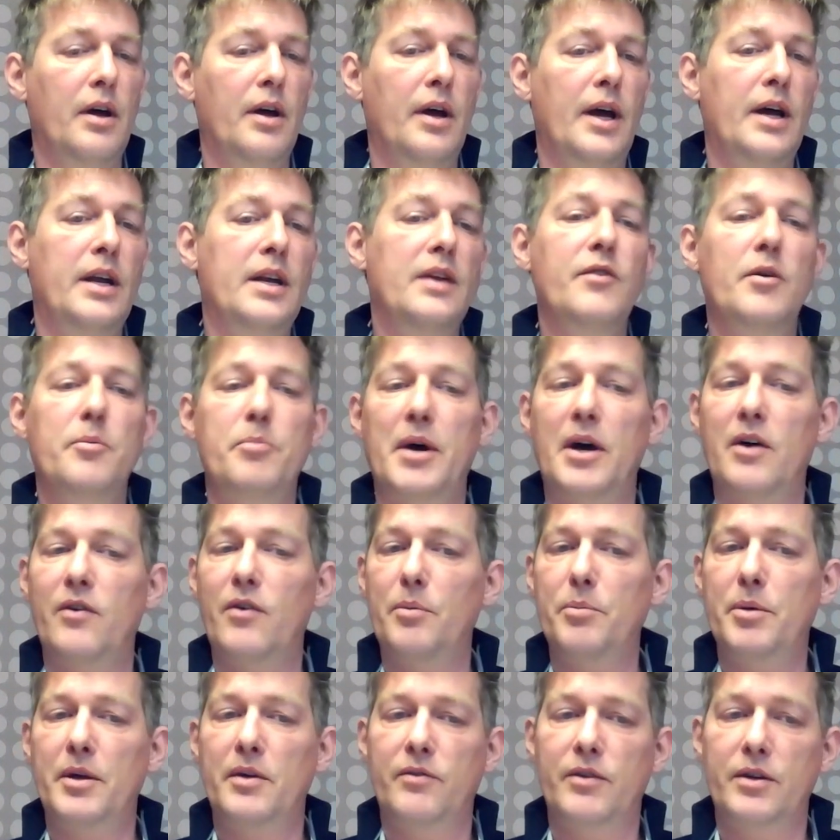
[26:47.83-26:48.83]
And even
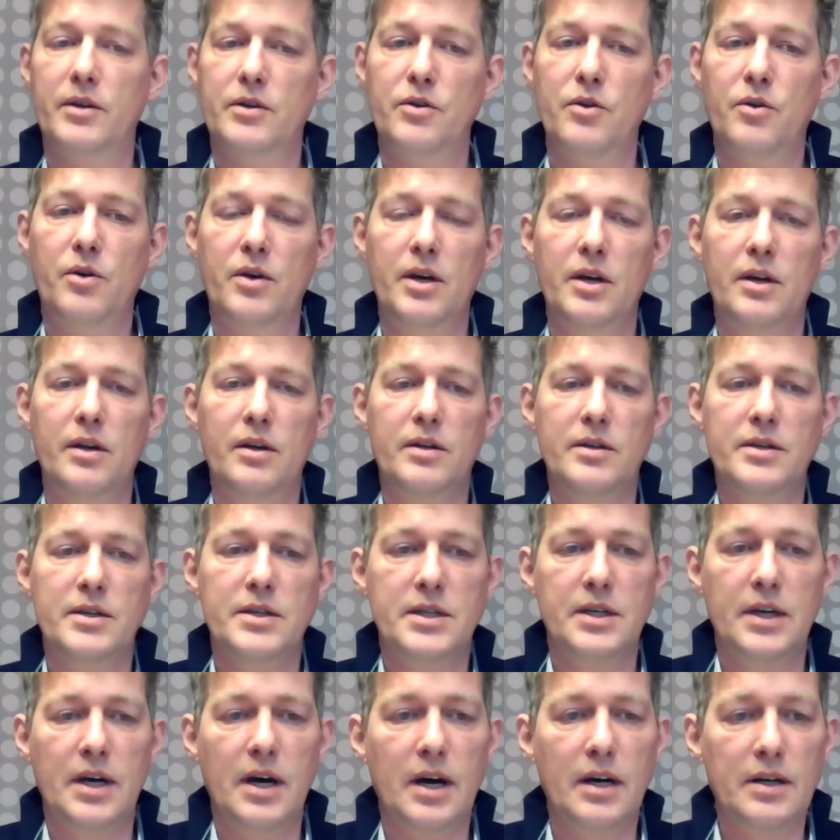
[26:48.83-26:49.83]
Power Pivot, you can
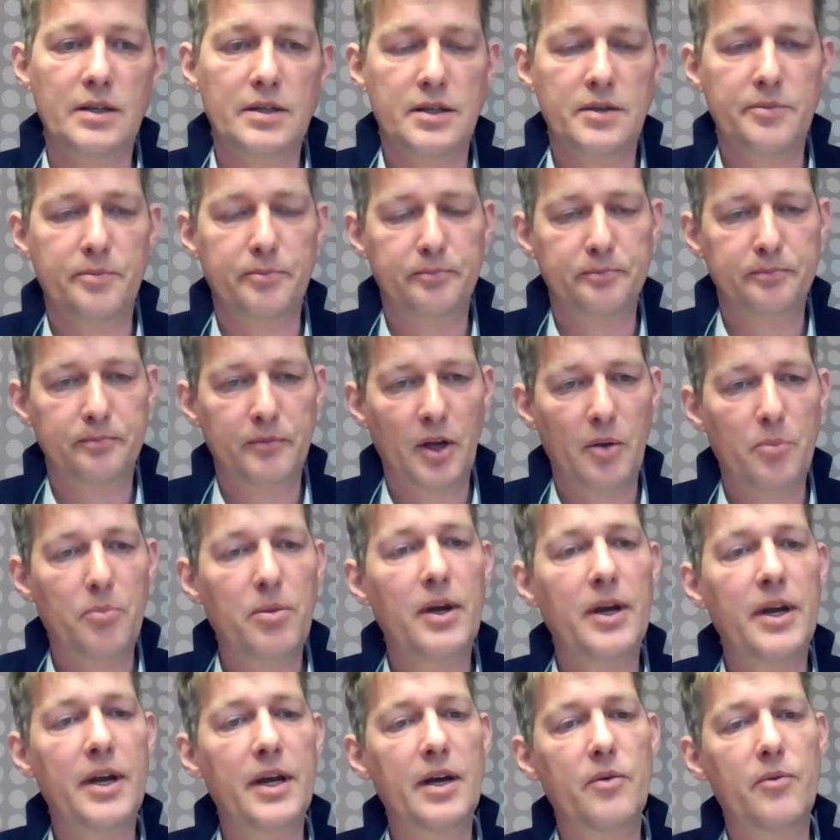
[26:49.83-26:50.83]
start
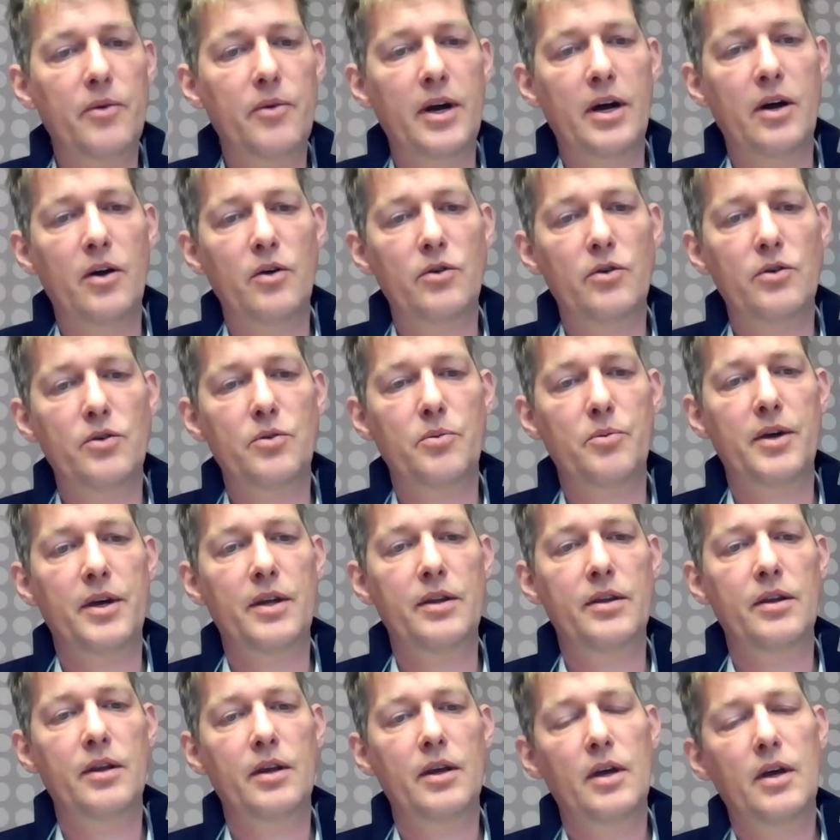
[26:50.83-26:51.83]
playing around
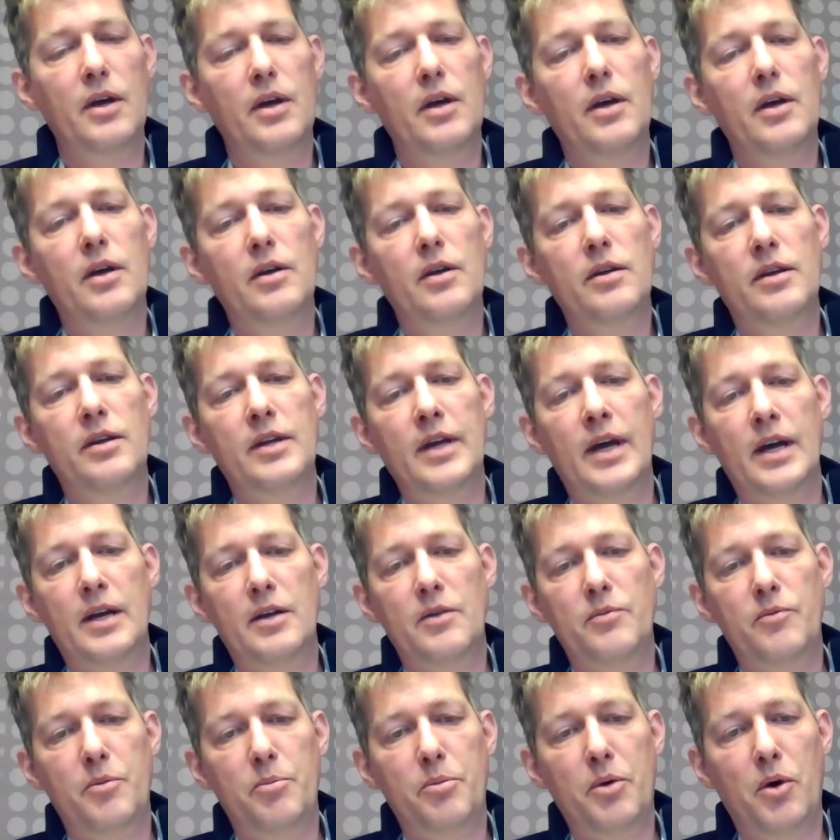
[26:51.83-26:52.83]
with
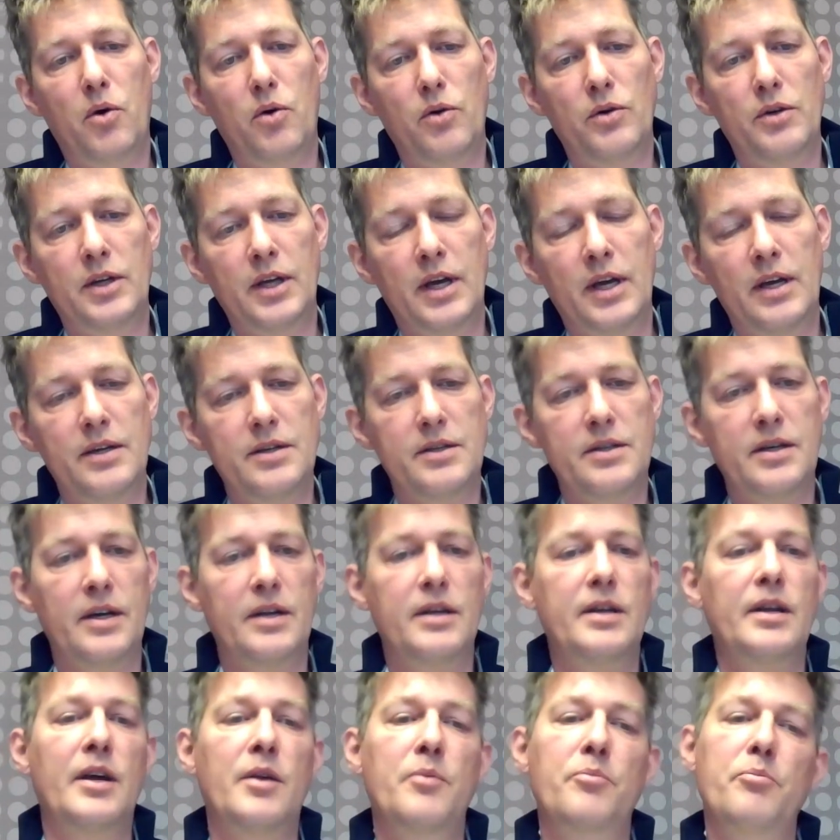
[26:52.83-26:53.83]
that report data
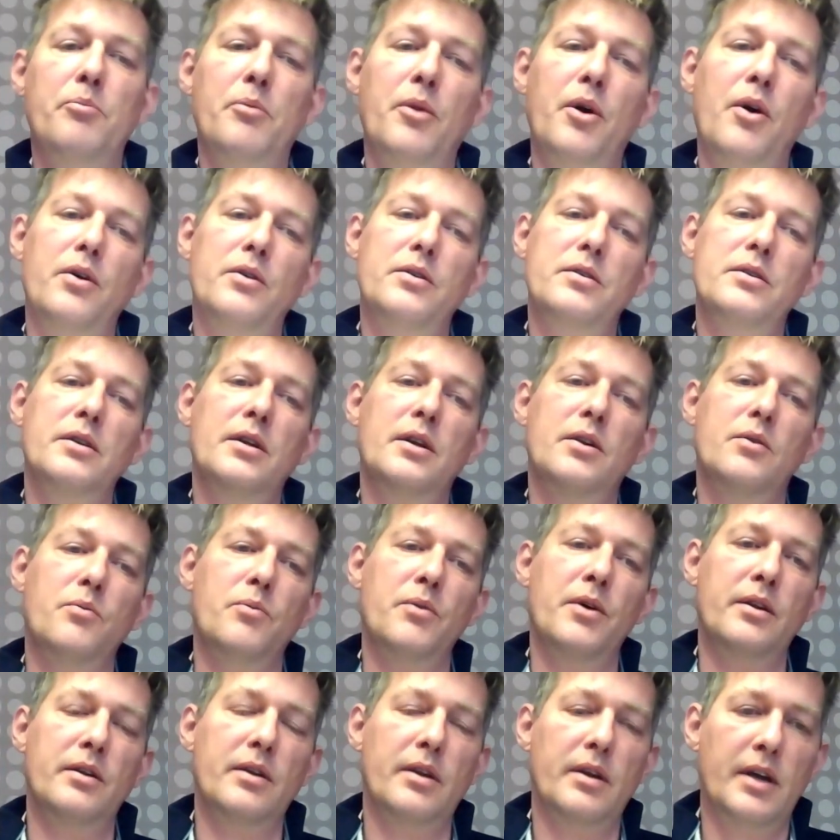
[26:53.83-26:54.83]
set and merge it
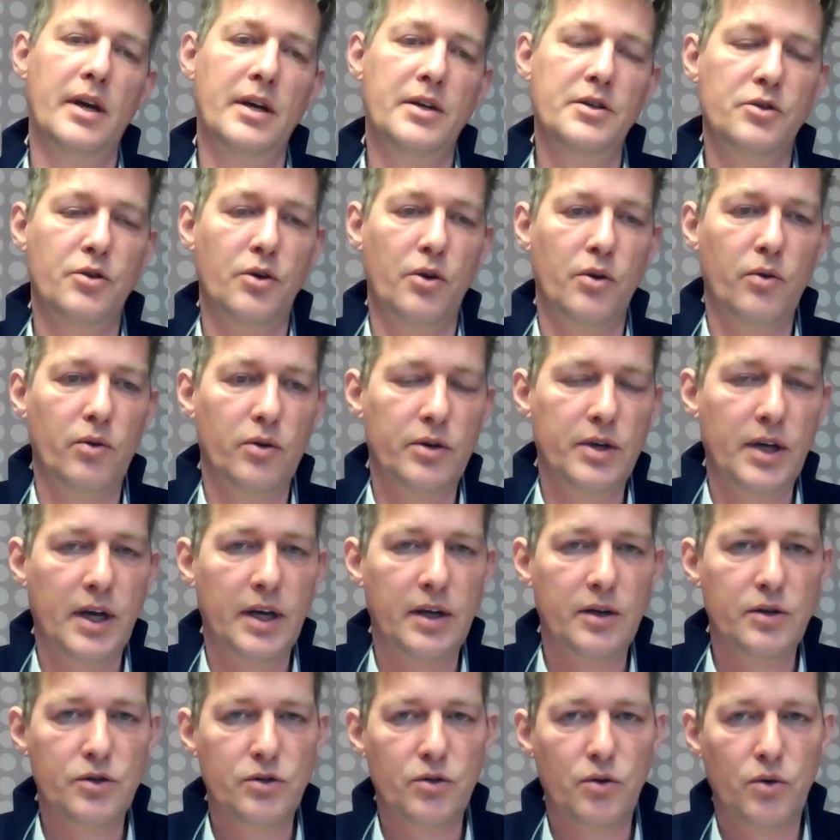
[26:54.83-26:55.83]
with external
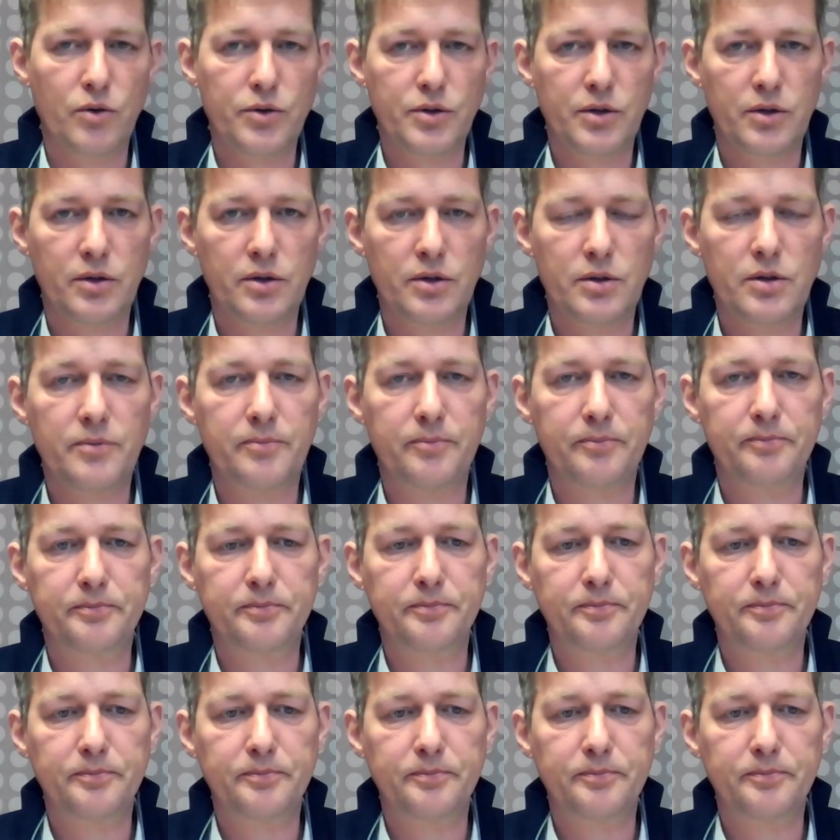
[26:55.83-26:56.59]
data sources.